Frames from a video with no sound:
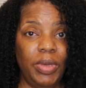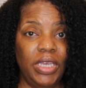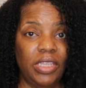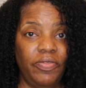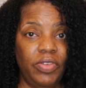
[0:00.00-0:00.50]

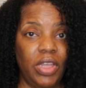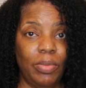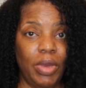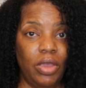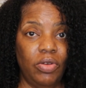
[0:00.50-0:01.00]
because I feel
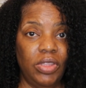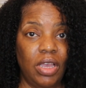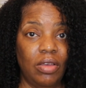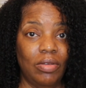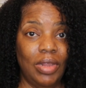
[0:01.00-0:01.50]
like my hair is
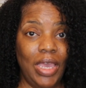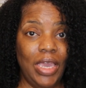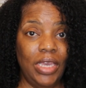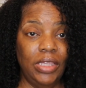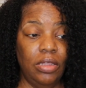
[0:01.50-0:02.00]
not going to
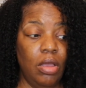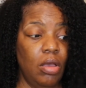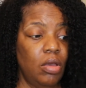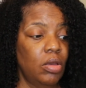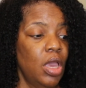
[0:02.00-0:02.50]
last
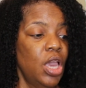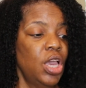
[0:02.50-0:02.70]
long.